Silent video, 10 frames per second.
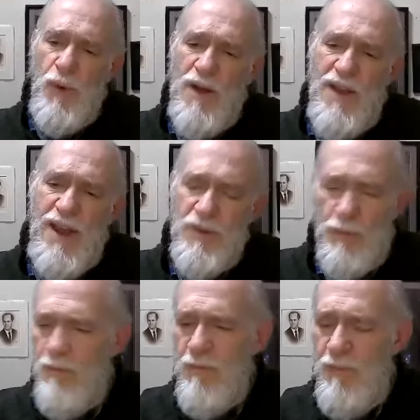why they had
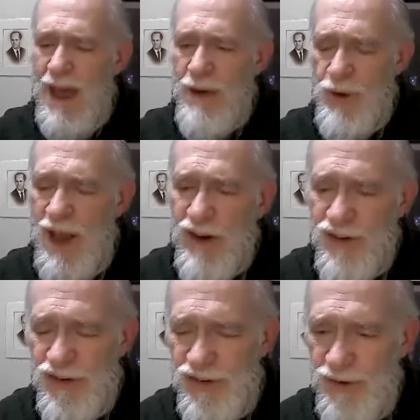the bad
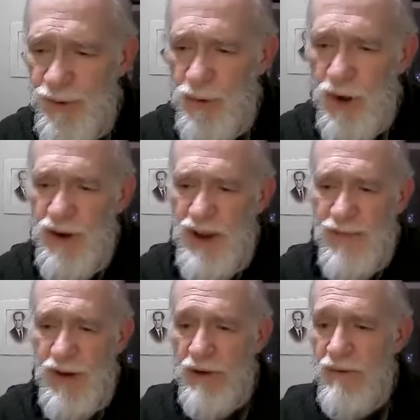reaction to uh,
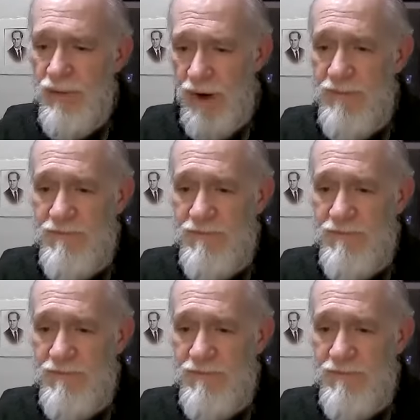Devon, right?